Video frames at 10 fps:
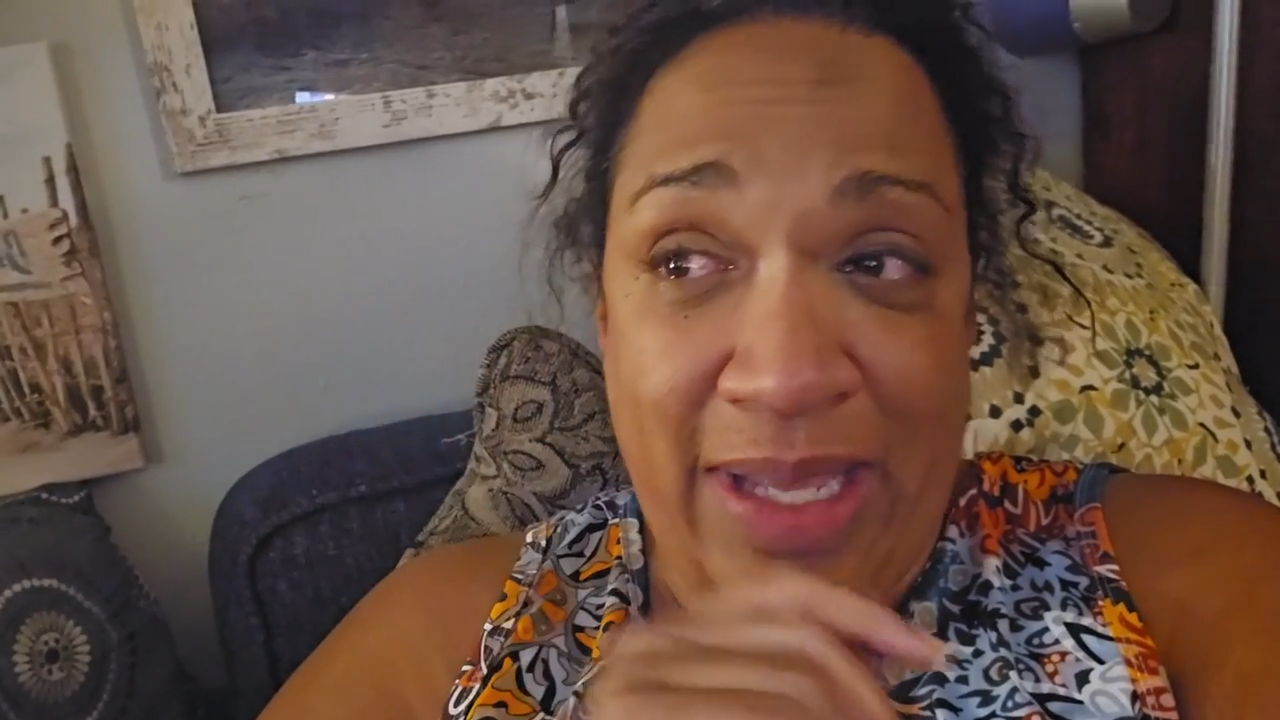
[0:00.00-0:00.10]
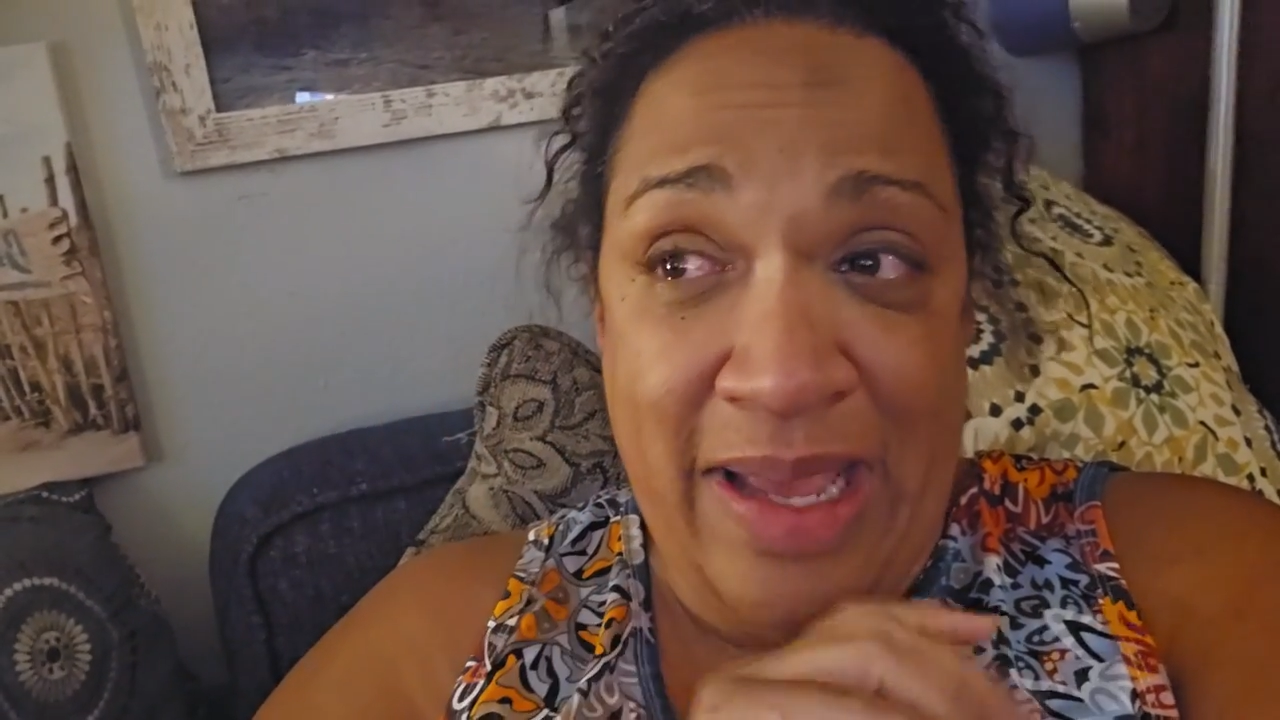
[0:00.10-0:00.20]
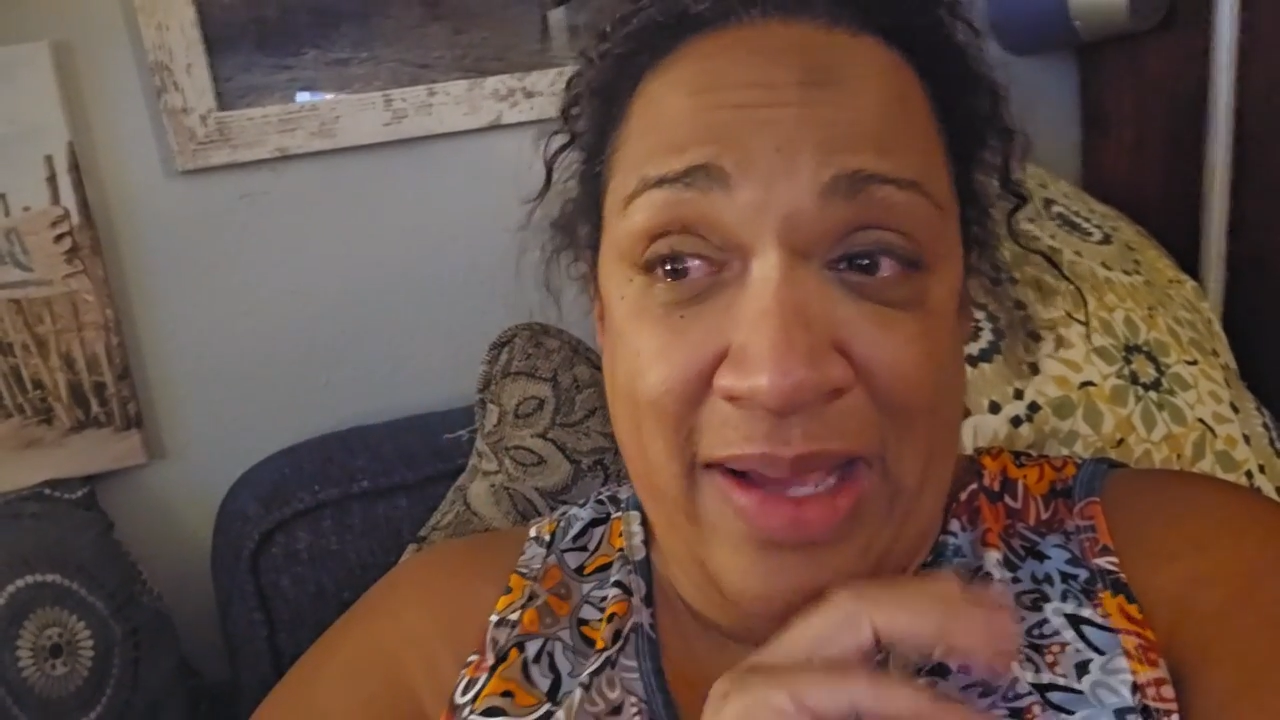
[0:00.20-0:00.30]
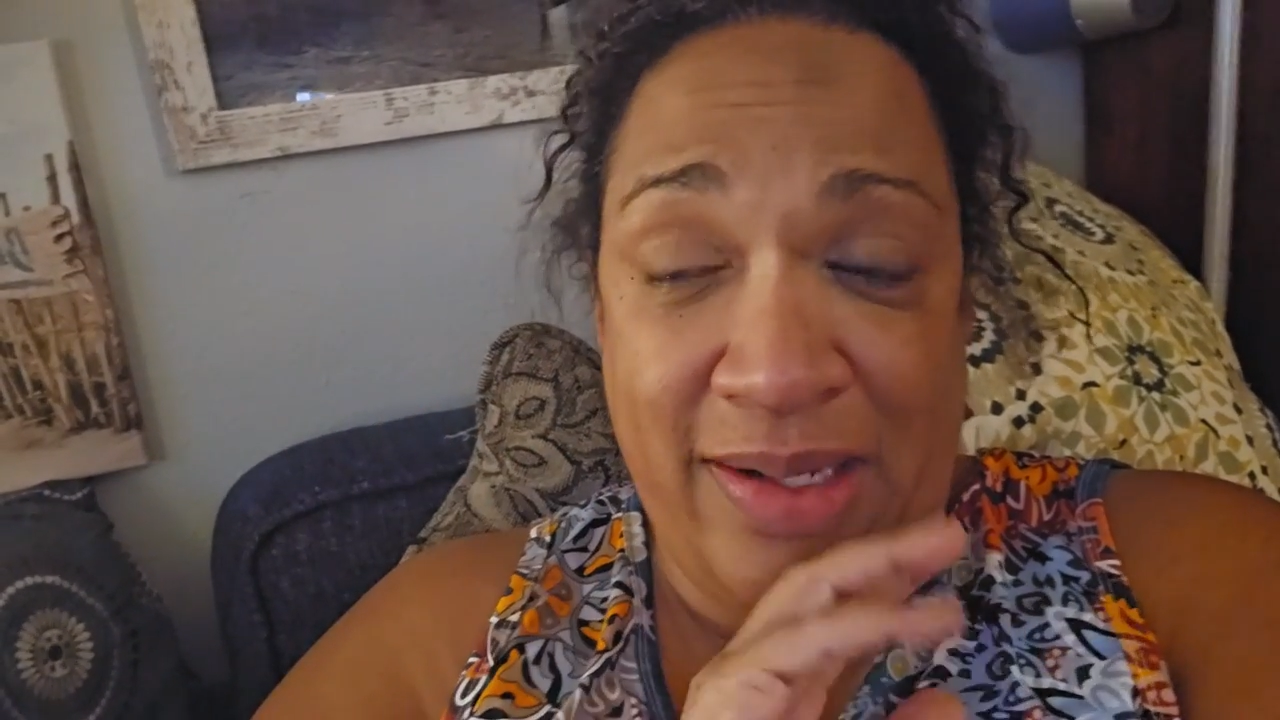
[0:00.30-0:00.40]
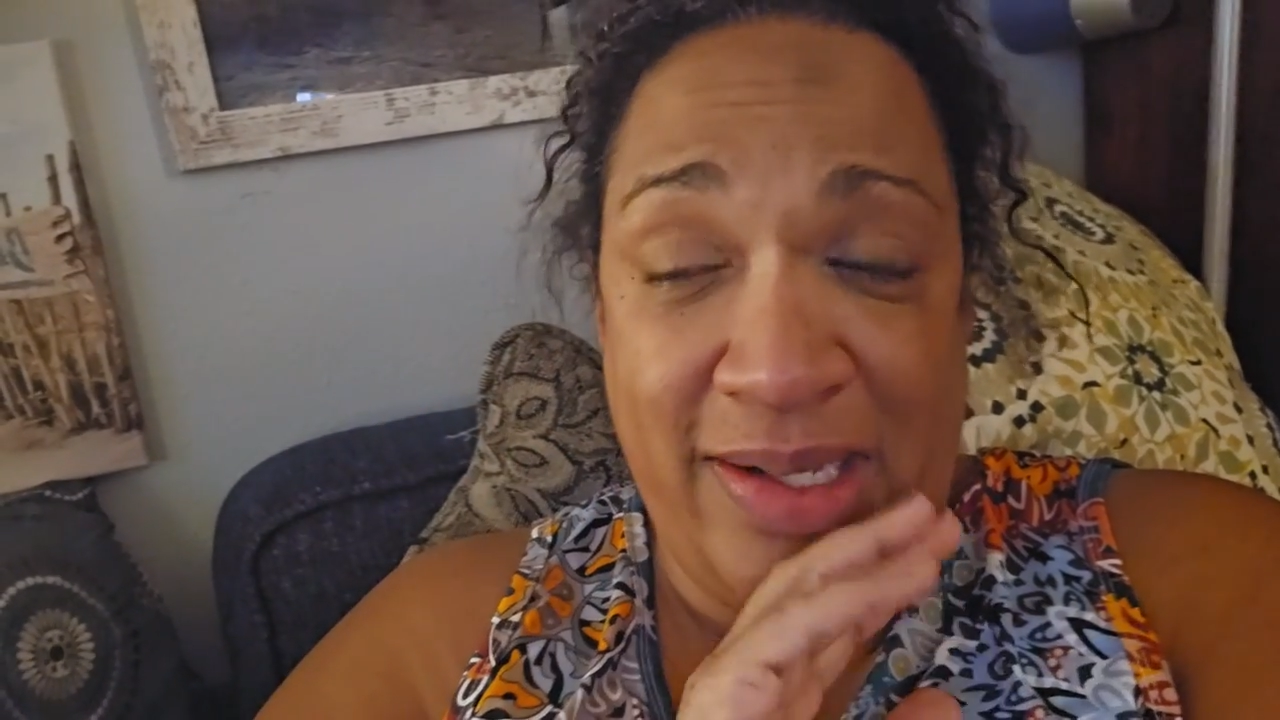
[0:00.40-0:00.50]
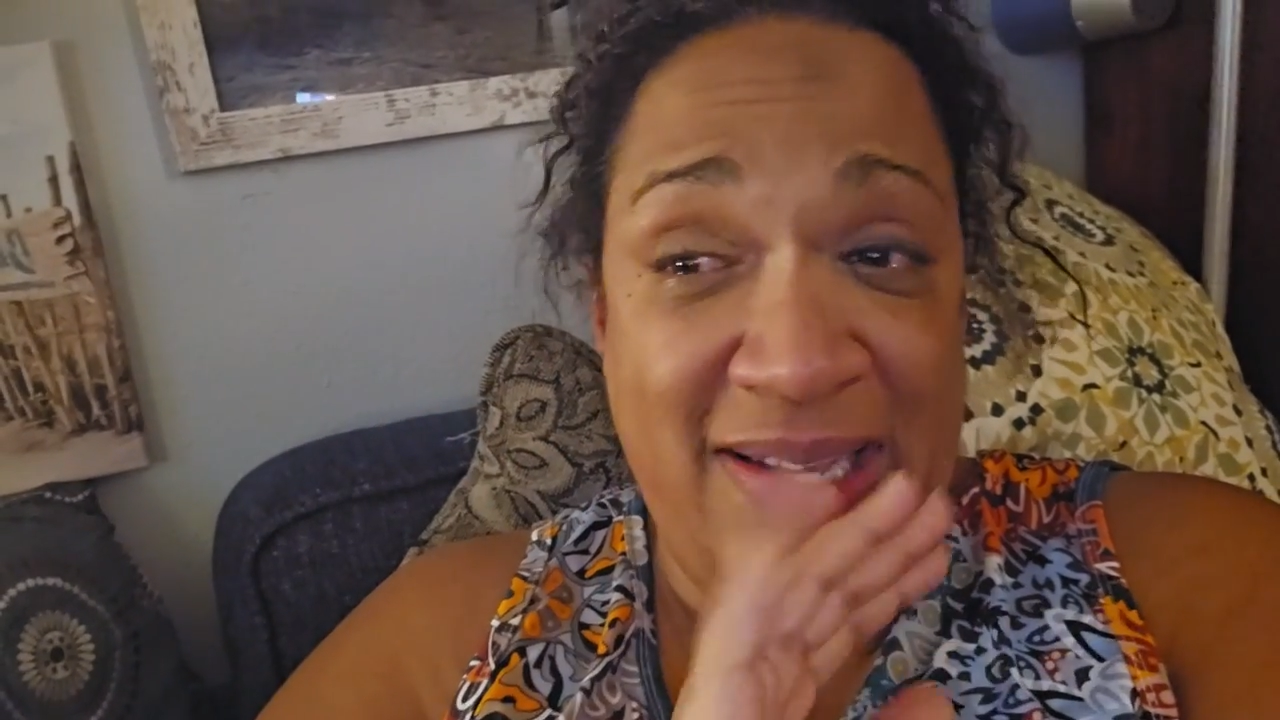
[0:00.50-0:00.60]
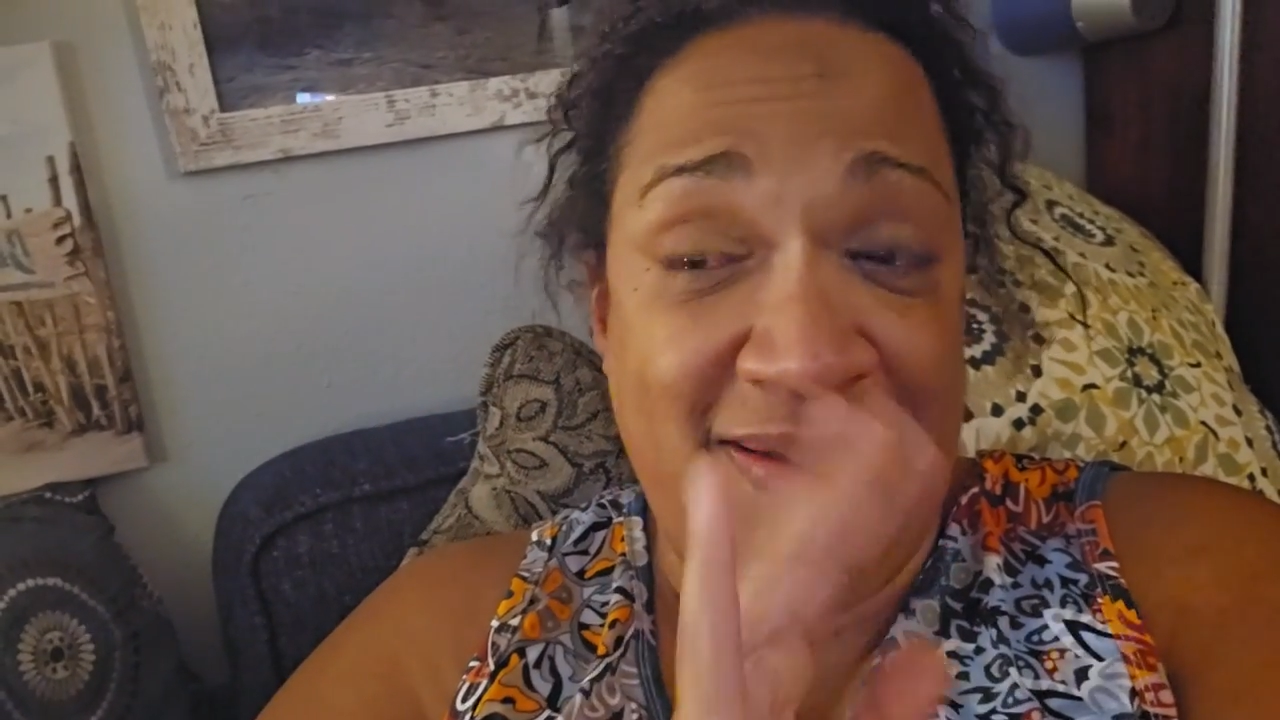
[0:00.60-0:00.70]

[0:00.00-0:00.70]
and